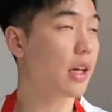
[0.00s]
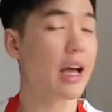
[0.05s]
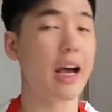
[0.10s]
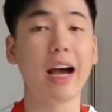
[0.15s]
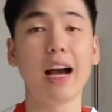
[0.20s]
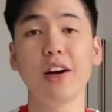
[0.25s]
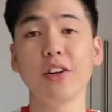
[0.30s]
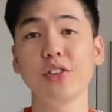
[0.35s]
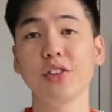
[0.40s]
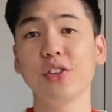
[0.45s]
Now,
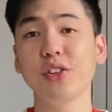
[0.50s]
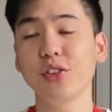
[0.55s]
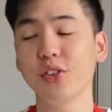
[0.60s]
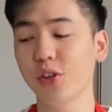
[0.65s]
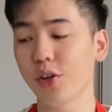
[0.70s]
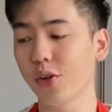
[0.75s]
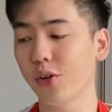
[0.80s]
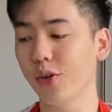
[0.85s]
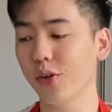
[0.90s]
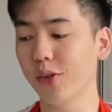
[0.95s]
how do you
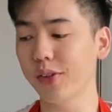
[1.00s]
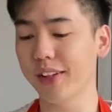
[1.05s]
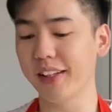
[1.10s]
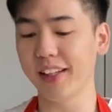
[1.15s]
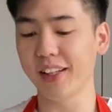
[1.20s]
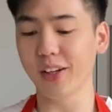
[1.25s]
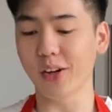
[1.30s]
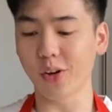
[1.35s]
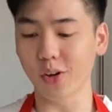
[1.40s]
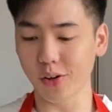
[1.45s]
know
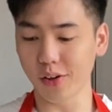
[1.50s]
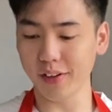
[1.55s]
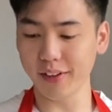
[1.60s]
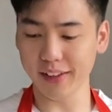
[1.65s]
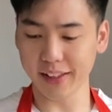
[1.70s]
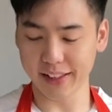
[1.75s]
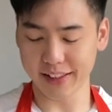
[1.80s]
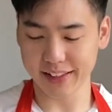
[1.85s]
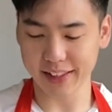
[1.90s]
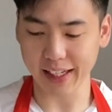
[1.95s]
the oil
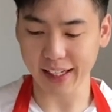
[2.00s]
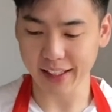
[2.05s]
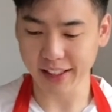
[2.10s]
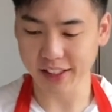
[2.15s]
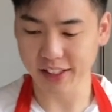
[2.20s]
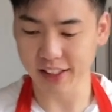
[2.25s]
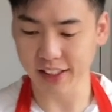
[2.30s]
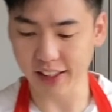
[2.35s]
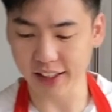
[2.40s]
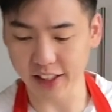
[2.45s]
is
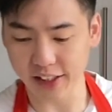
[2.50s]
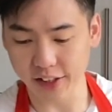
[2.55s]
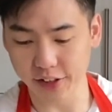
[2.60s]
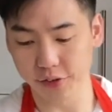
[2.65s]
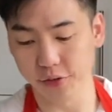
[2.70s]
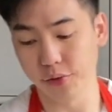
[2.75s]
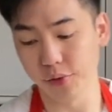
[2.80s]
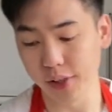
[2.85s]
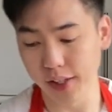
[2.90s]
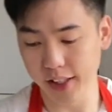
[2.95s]
actually
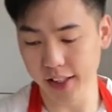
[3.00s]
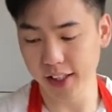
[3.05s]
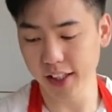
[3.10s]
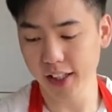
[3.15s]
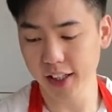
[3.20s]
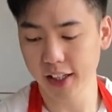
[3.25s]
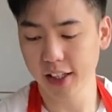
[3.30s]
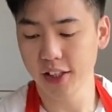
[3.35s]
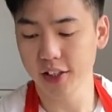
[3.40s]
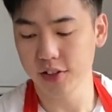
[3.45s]
ready?
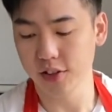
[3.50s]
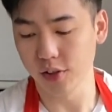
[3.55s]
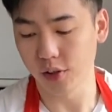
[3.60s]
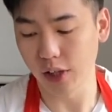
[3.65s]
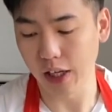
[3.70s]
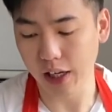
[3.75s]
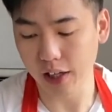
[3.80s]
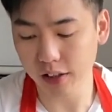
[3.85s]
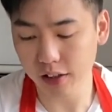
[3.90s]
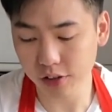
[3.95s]
So
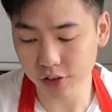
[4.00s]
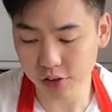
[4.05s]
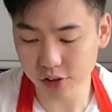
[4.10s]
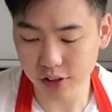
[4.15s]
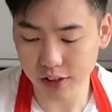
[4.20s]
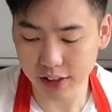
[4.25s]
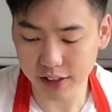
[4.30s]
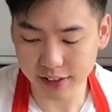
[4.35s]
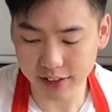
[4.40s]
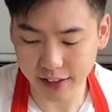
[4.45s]
I'll
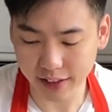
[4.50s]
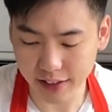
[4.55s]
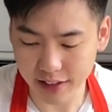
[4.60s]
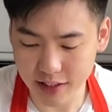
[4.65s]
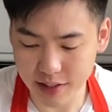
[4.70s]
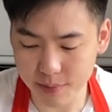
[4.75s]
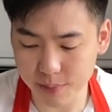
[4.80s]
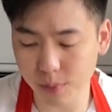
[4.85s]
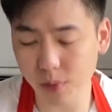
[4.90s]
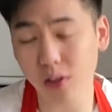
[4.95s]
usually take the
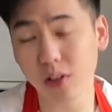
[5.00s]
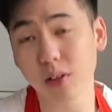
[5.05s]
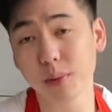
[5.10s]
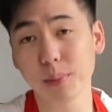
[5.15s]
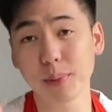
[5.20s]
smaller